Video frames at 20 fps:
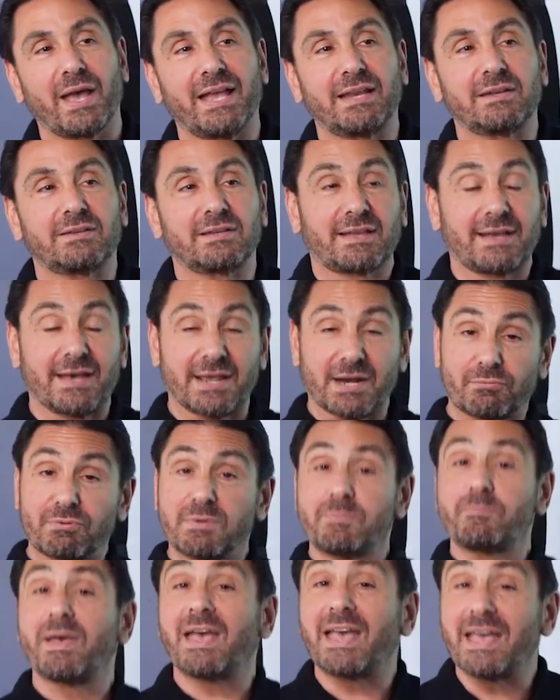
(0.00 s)
and to kind of
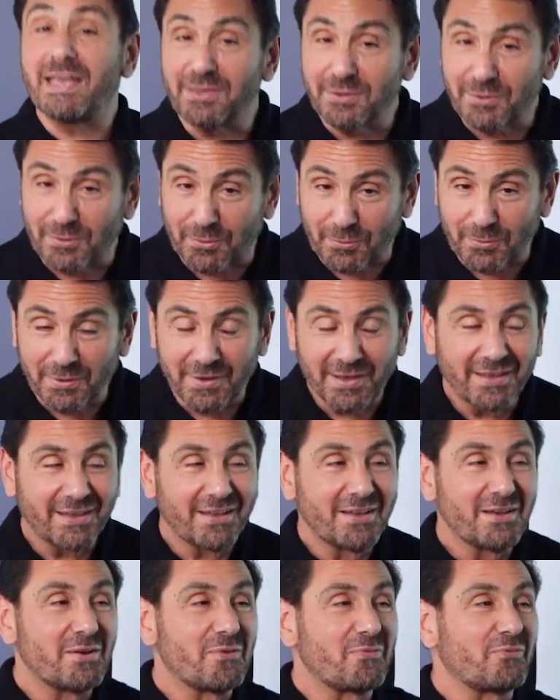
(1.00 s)
repay you
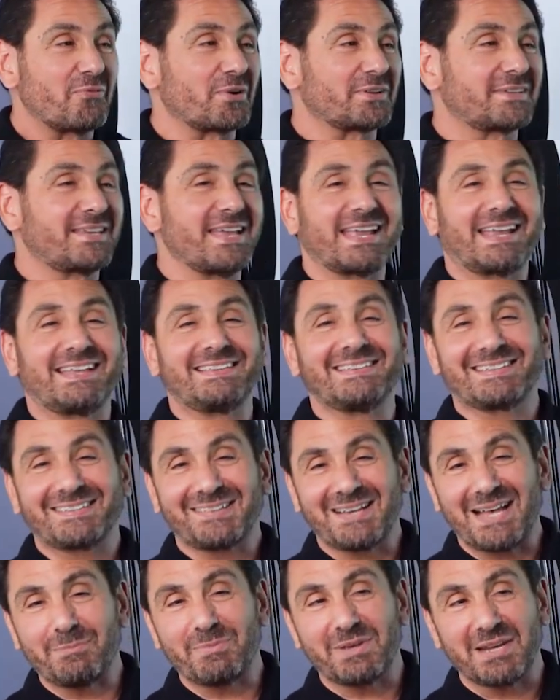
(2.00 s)
for taking the
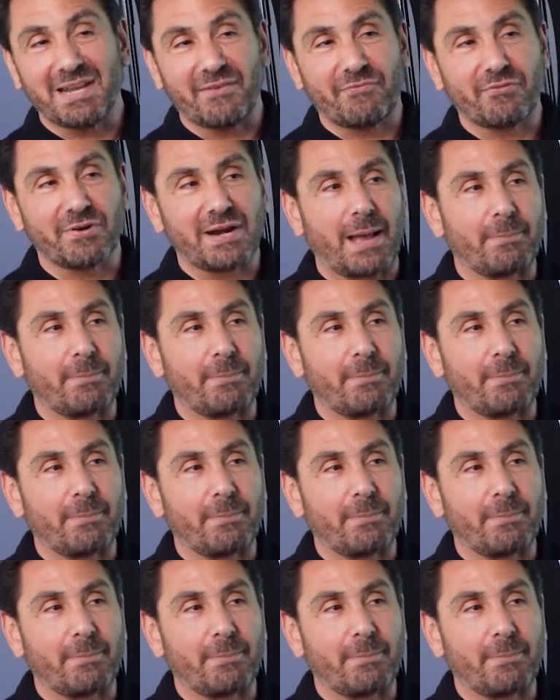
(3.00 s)
time and effort.